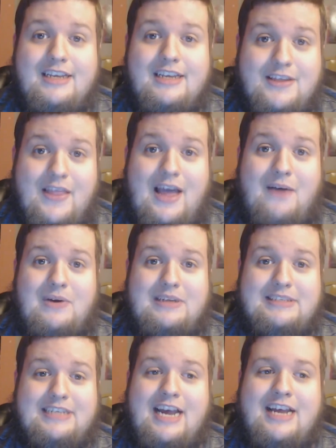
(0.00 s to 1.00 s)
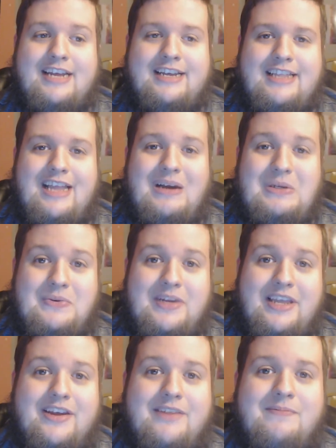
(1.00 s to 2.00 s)
So that was uh, that was
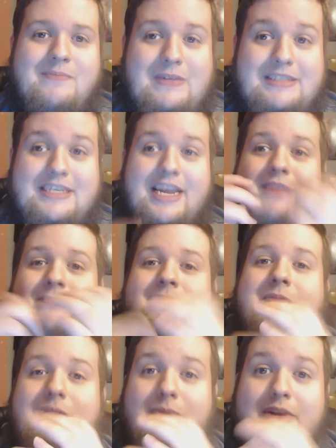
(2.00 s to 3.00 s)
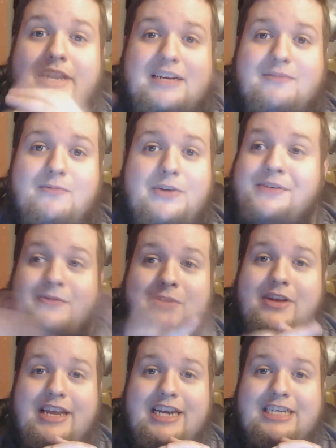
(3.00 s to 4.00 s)
really good. Once again, wouldn't wouldn't
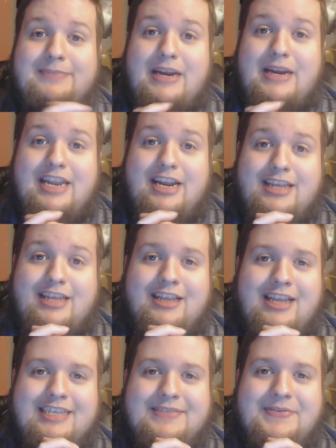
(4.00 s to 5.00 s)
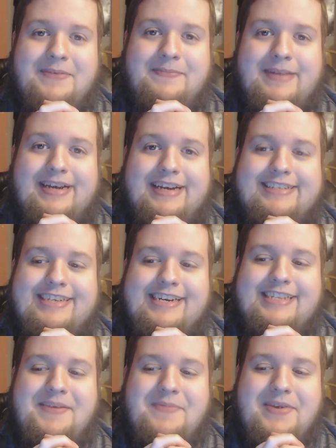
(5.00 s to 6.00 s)
really expect anything less from uh,
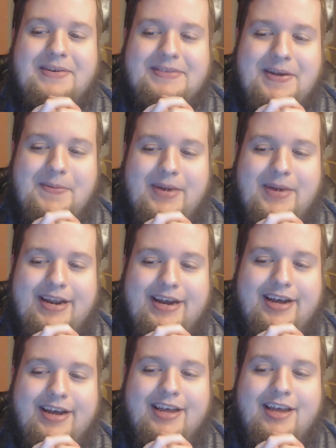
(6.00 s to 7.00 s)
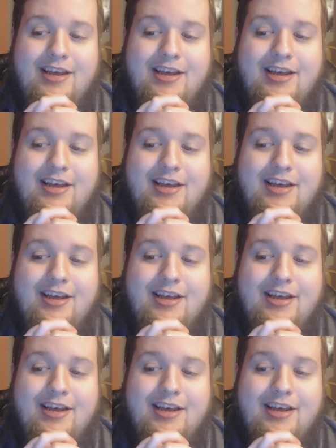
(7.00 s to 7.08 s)
JT Music, but. Uh,